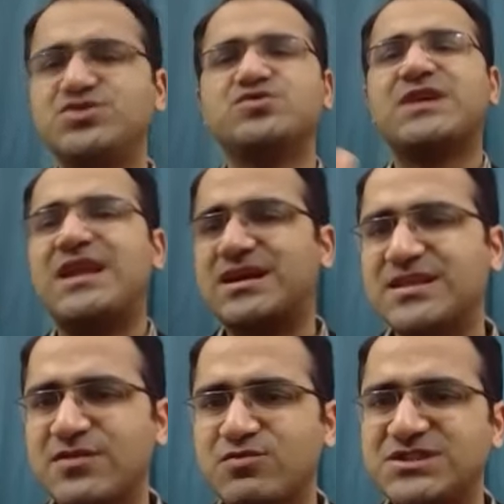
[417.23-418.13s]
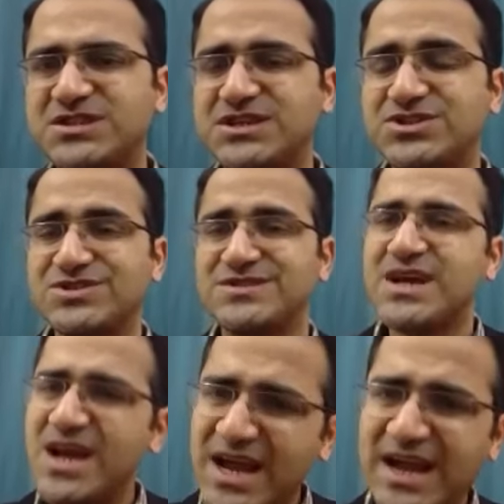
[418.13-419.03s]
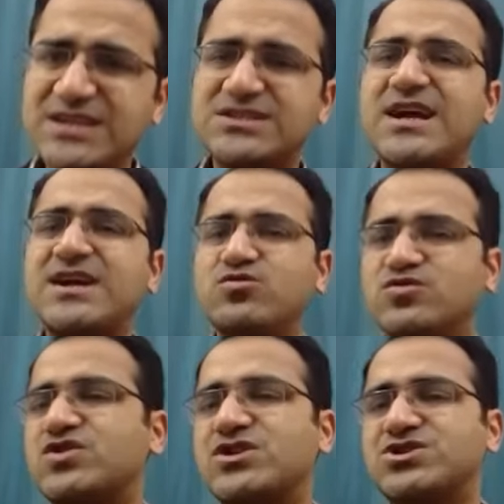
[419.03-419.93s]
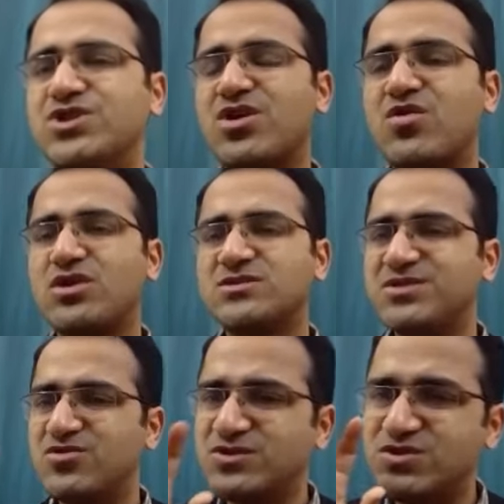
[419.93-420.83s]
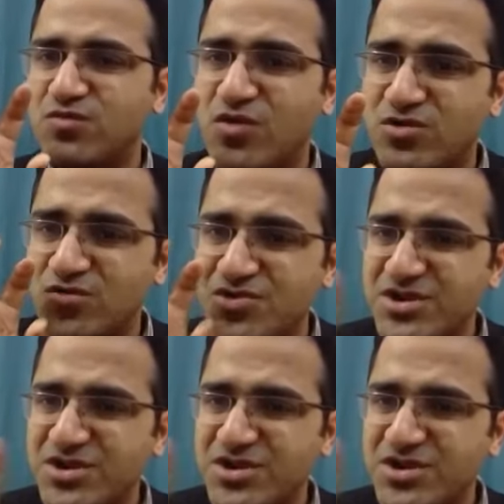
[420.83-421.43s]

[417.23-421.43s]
you select the investigations and try to search the cause because you want to